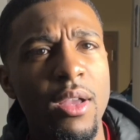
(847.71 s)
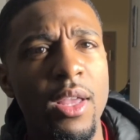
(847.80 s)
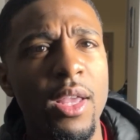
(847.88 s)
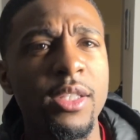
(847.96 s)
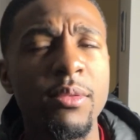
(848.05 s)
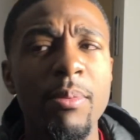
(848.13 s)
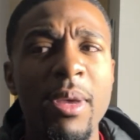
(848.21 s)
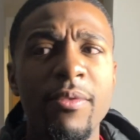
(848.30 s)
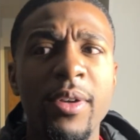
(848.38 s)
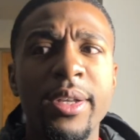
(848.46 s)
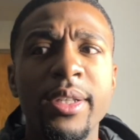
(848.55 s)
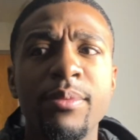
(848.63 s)
It's with my
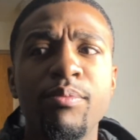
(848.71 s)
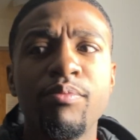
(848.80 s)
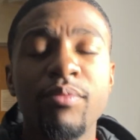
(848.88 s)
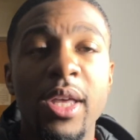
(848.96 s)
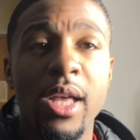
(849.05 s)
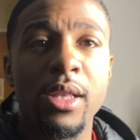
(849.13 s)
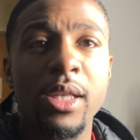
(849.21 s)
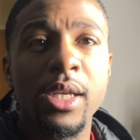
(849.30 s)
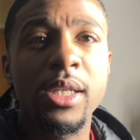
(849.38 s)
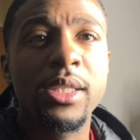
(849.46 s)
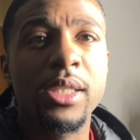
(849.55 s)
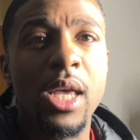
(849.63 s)
friend
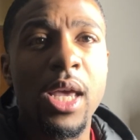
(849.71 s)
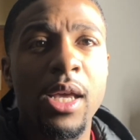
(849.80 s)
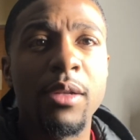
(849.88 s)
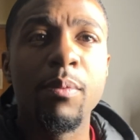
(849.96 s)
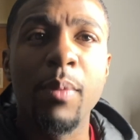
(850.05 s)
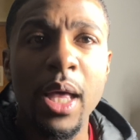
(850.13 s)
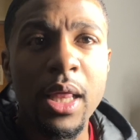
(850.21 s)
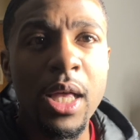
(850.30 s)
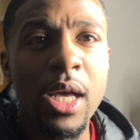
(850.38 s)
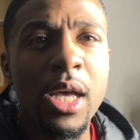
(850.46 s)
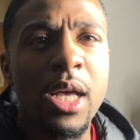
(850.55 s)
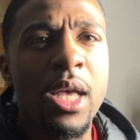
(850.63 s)
Alex and
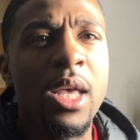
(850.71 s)
Bella.